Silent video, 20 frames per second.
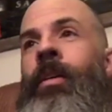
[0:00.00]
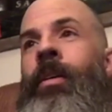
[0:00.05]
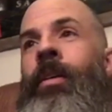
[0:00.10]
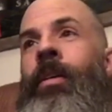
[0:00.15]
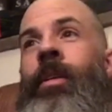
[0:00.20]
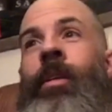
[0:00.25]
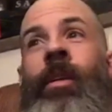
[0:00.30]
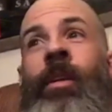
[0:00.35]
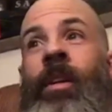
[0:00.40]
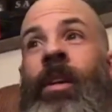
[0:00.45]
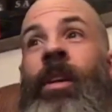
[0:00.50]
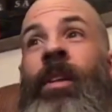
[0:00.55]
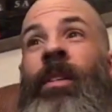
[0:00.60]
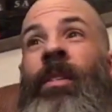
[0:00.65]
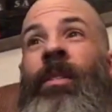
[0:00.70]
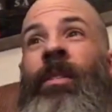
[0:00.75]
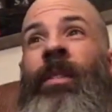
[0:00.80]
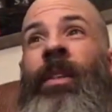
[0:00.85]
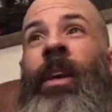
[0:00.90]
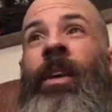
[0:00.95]
and in
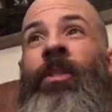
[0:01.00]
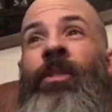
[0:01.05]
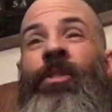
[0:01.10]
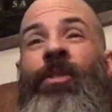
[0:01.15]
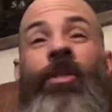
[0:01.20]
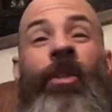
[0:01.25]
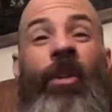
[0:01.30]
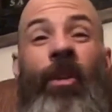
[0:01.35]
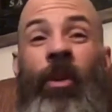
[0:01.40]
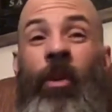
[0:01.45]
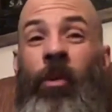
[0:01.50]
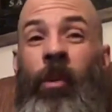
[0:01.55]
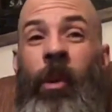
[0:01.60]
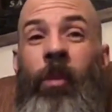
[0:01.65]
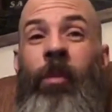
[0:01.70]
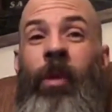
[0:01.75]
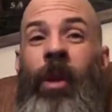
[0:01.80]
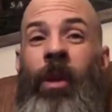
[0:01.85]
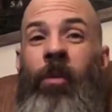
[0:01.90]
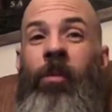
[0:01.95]
not just a little
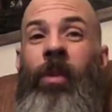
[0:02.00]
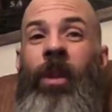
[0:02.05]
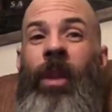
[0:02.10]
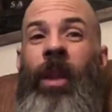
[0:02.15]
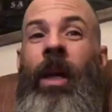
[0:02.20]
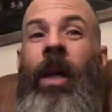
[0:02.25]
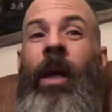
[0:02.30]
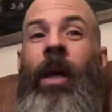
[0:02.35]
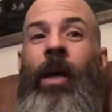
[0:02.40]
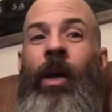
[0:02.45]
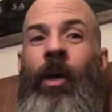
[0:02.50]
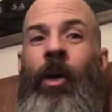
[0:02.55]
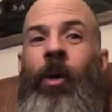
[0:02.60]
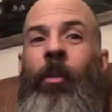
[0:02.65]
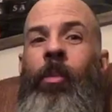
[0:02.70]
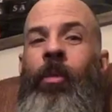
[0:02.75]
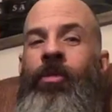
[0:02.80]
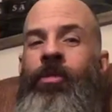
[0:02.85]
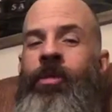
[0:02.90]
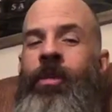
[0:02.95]
bit better, but like a
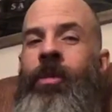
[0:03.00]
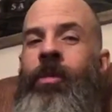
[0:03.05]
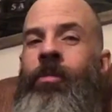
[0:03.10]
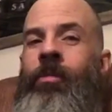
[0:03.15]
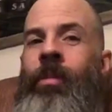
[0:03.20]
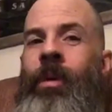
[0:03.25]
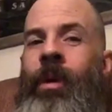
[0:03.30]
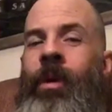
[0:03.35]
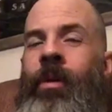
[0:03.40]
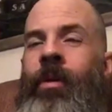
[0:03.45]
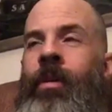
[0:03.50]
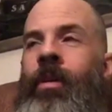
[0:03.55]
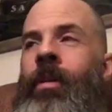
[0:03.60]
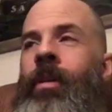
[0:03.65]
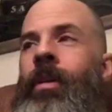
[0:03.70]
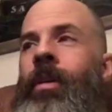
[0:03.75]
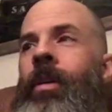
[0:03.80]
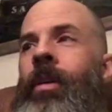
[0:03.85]
hundred percent better